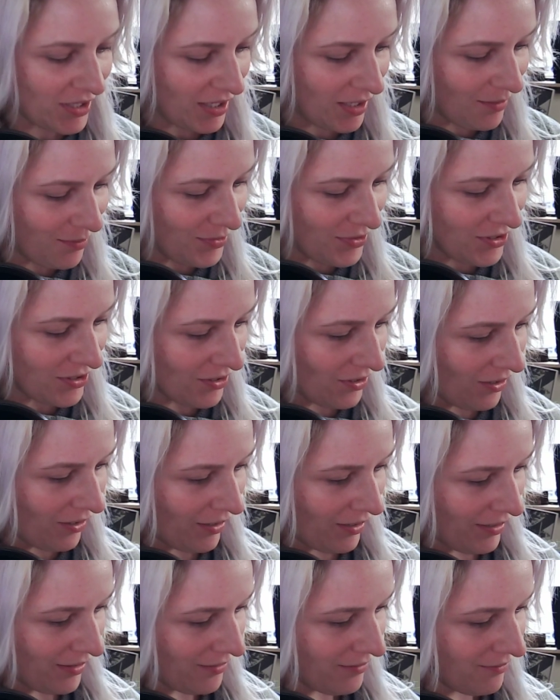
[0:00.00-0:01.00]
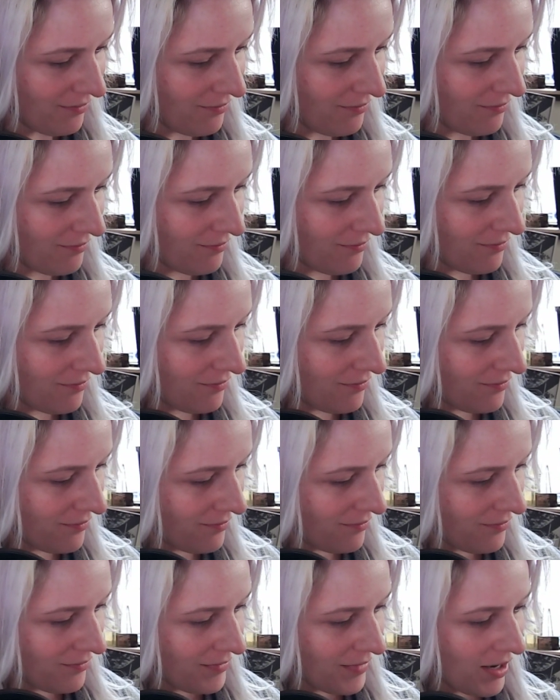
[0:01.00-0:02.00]
tips on
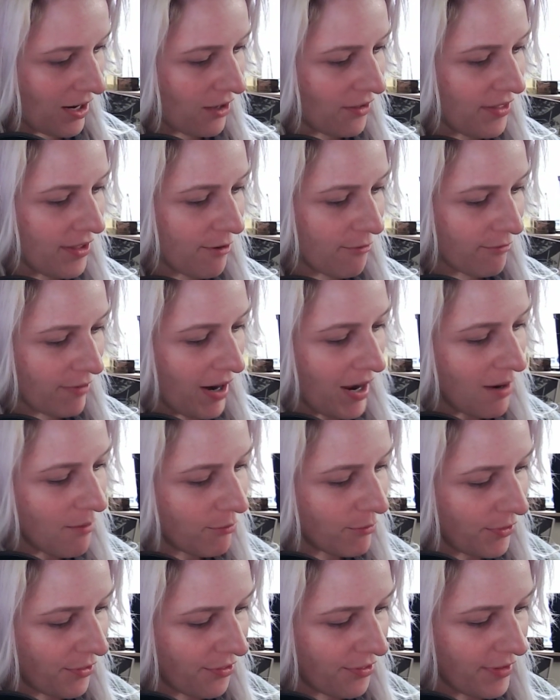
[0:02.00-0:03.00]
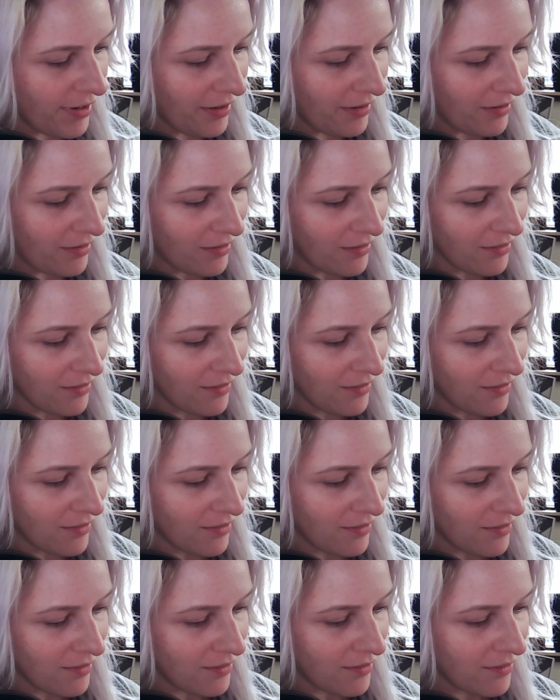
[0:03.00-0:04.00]
how they wrap with their
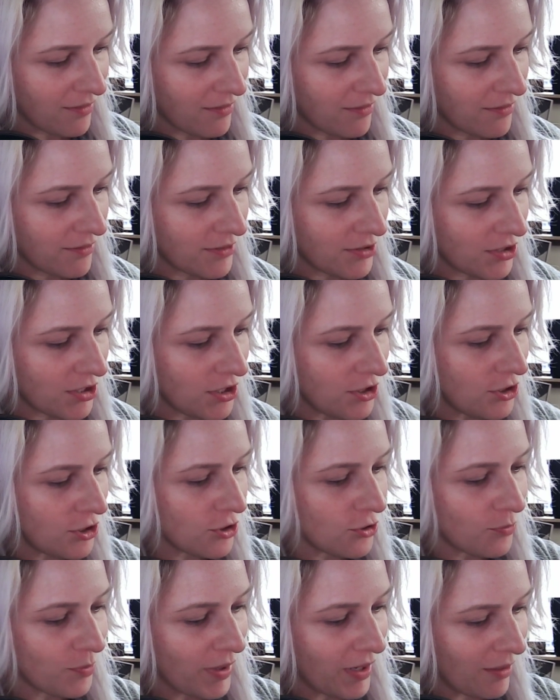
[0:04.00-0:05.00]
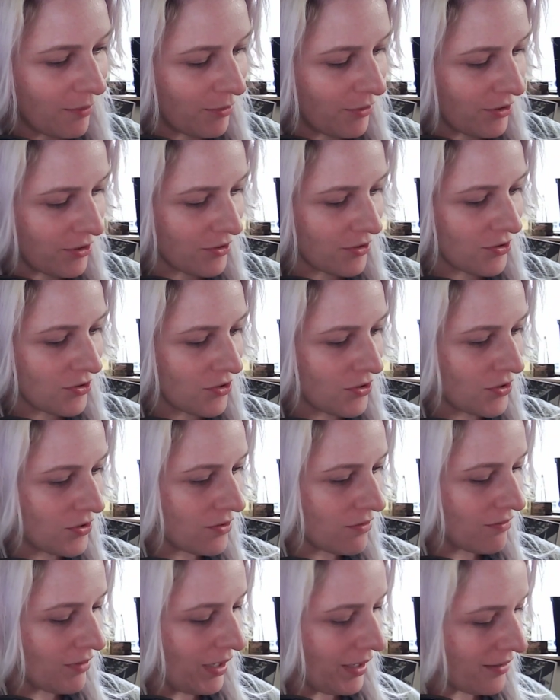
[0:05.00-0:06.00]
tissue
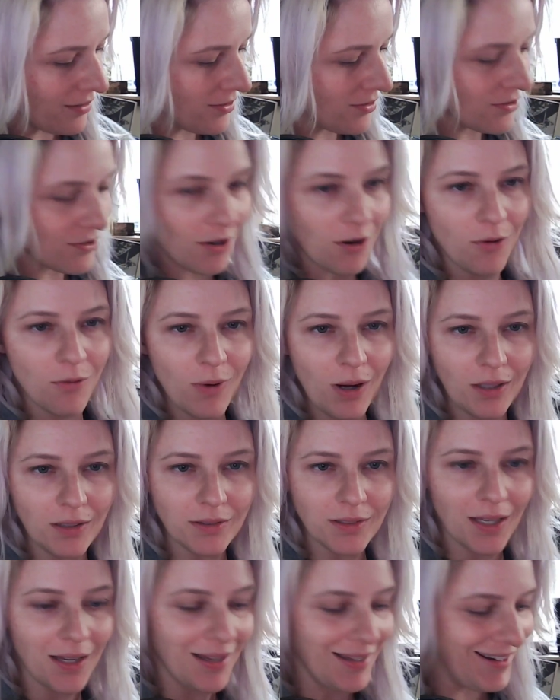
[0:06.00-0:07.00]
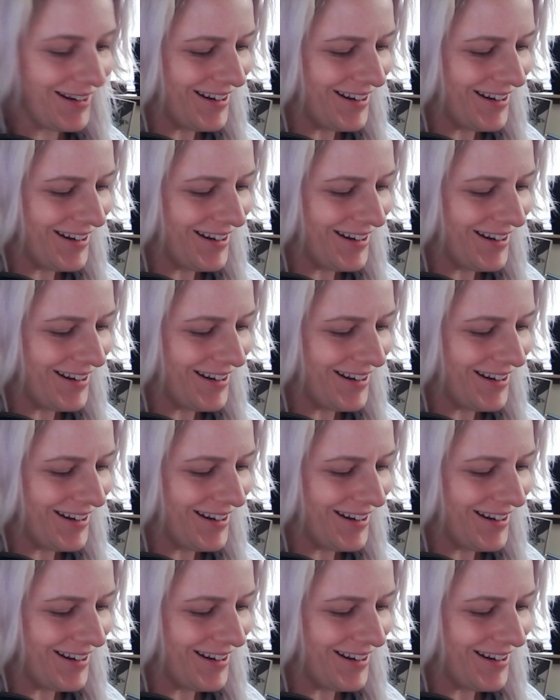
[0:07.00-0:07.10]
papers. That's so well done.